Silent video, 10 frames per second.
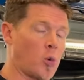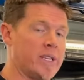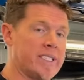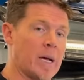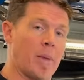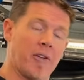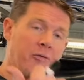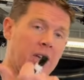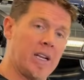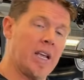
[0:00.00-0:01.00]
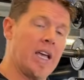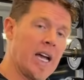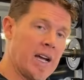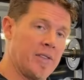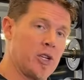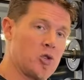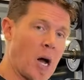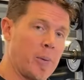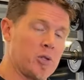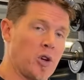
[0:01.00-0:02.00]
reset my feet, and then
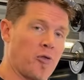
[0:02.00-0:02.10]
drop into a